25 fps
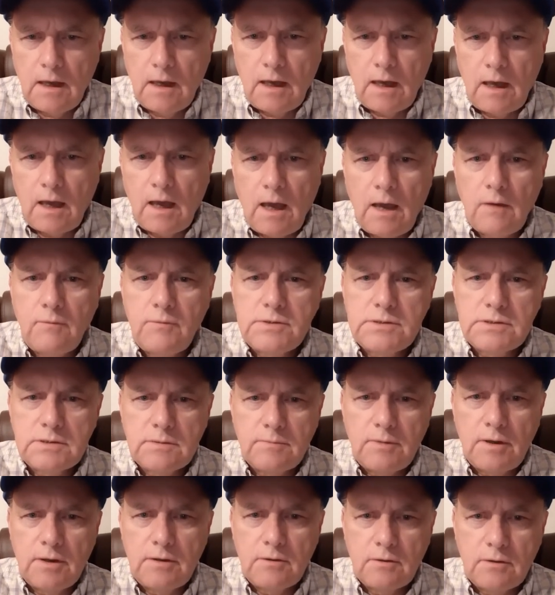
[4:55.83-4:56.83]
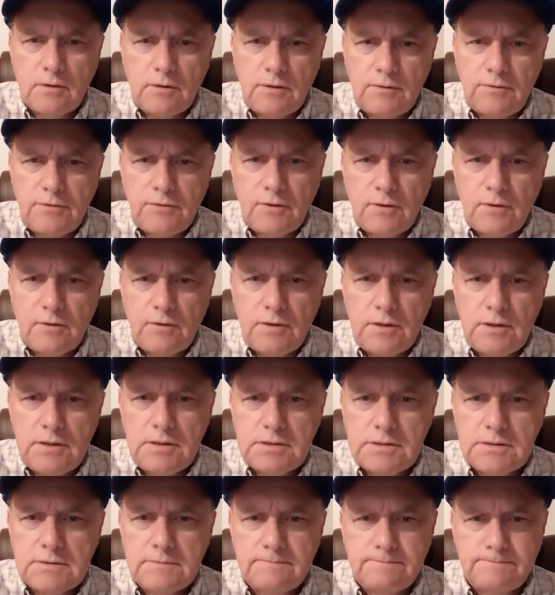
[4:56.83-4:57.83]
I was in my early
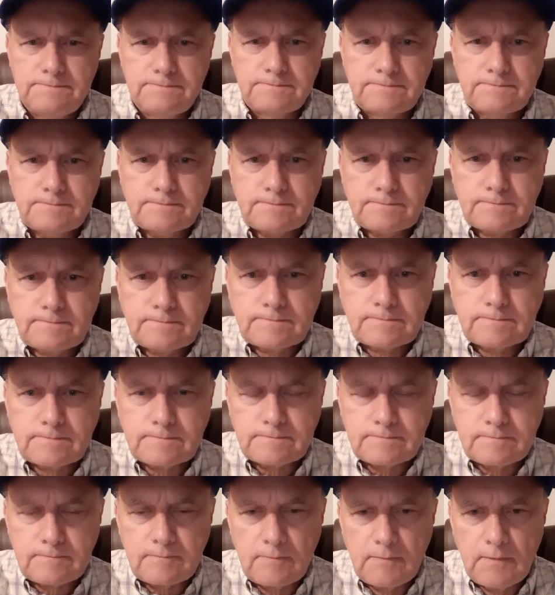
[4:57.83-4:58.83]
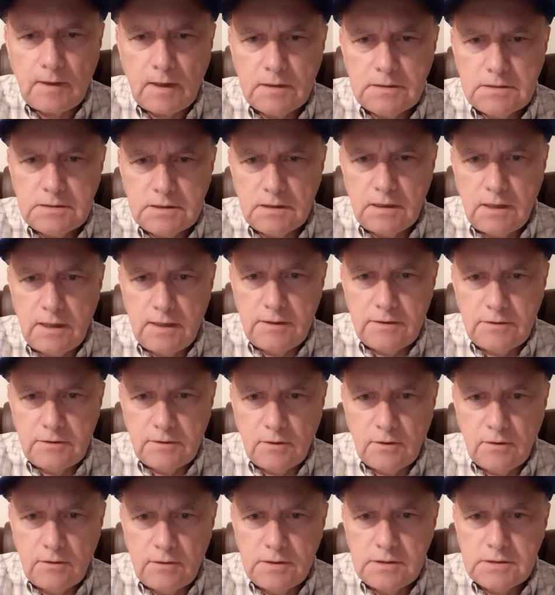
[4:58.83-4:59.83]
30s. to late
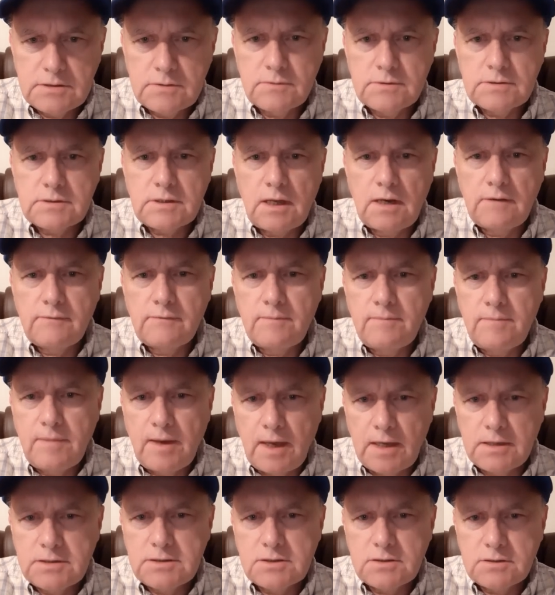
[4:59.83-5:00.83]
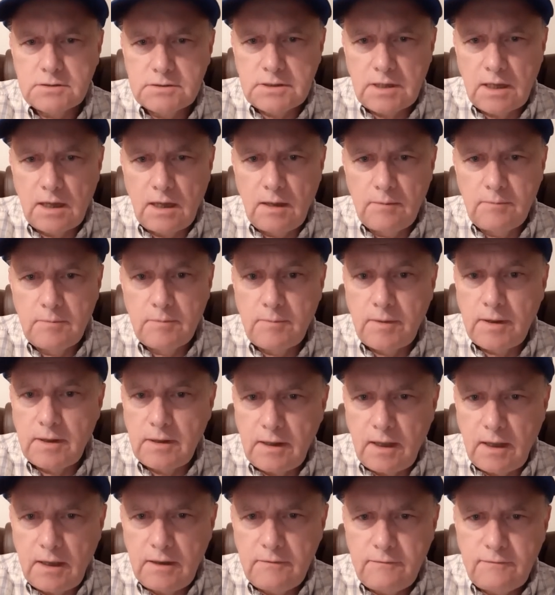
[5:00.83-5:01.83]
30s. It was kind of a magical time in my
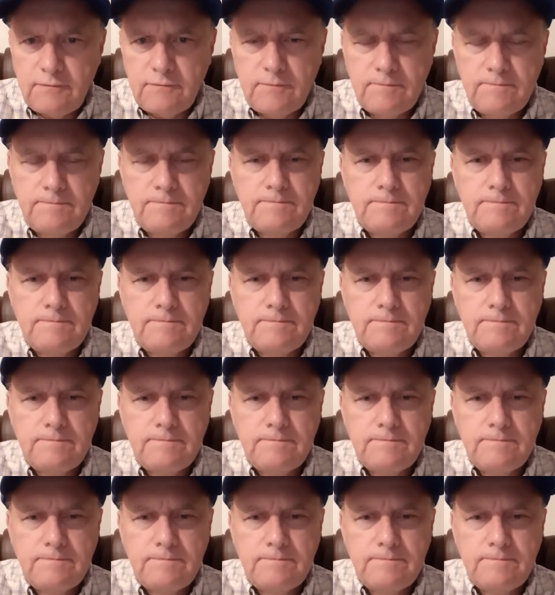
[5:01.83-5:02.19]
life.